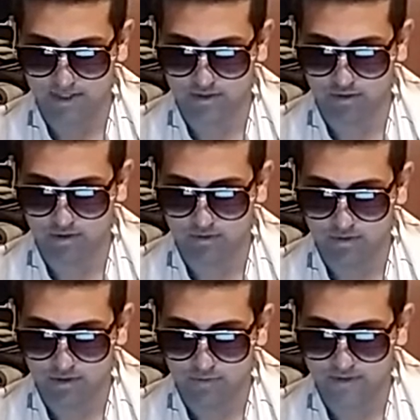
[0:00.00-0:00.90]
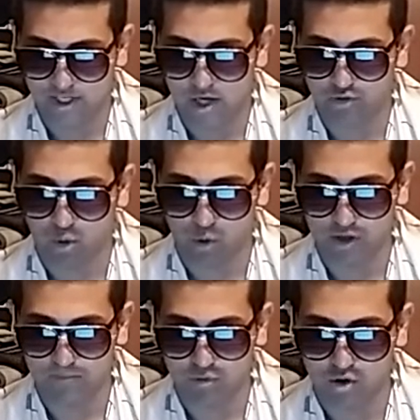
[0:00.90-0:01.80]
yeah, so, was it a
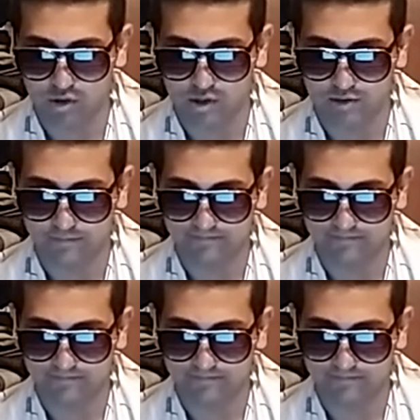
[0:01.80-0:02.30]
Donnybrook?